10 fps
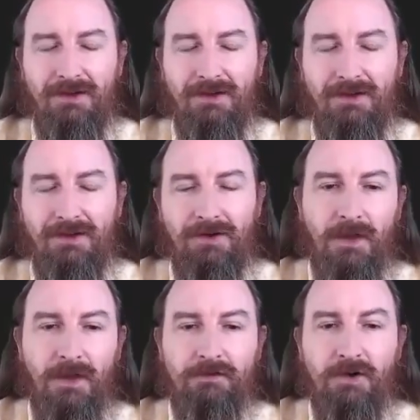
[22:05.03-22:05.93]
Okay,
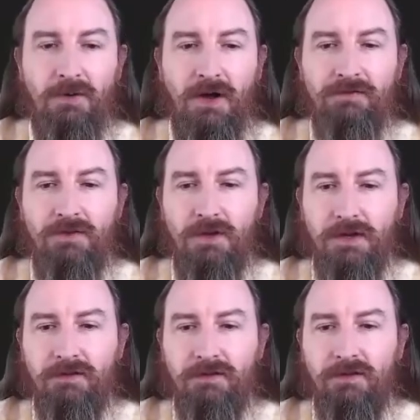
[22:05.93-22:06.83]
so I've
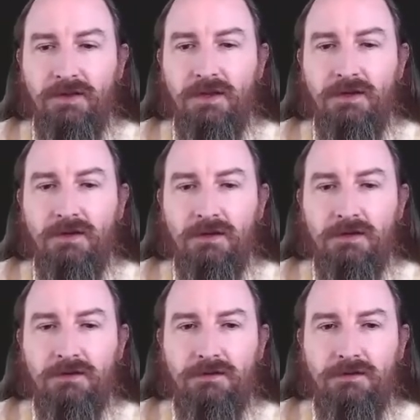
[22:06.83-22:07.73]
clicked the
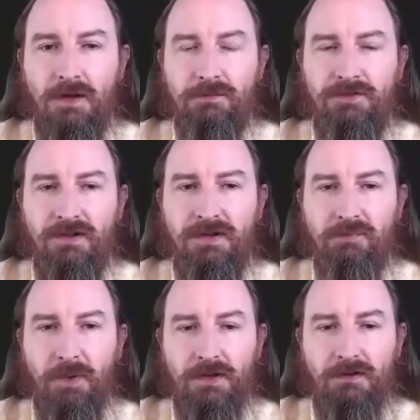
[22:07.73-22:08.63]

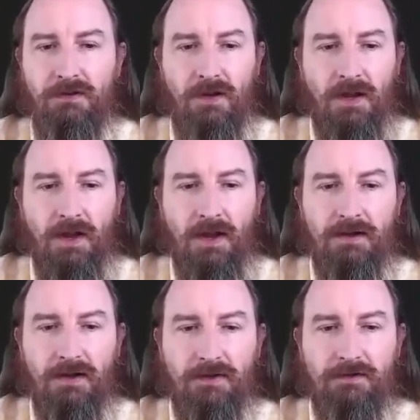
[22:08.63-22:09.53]
delete button,
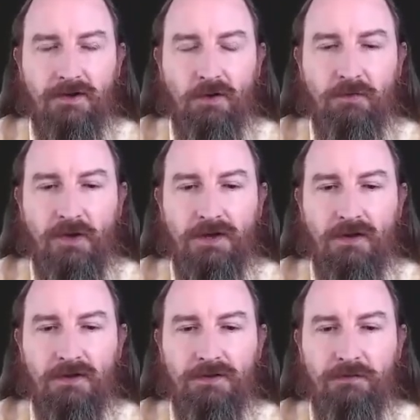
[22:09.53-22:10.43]
and now let's go find
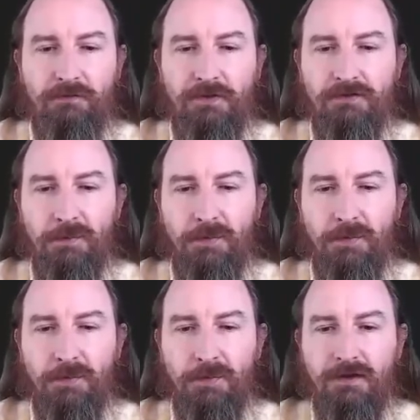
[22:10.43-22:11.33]
all of the visible
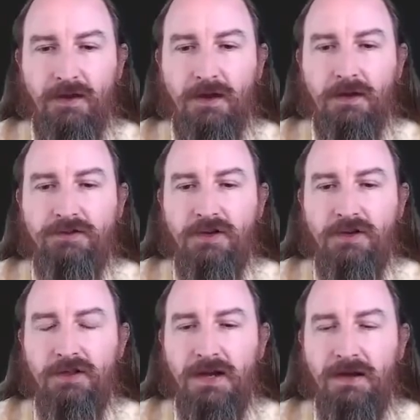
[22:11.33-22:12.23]
things, and I should
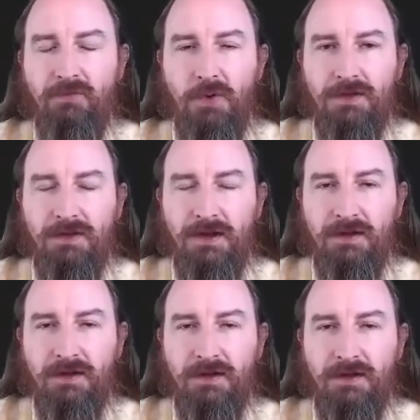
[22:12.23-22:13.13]
only have one
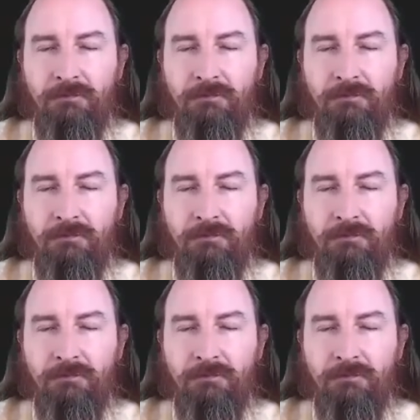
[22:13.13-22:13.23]
left.